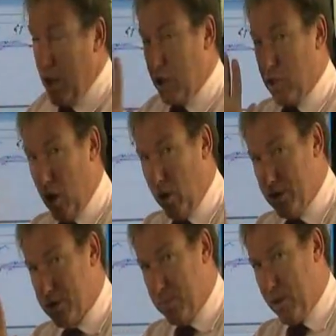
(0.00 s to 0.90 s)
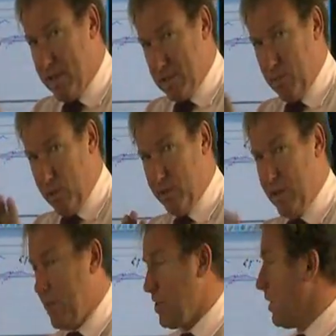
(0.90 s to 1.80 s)
Coal is the bright spot in
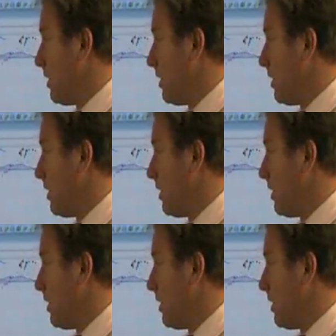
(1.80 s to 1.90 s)
energy at the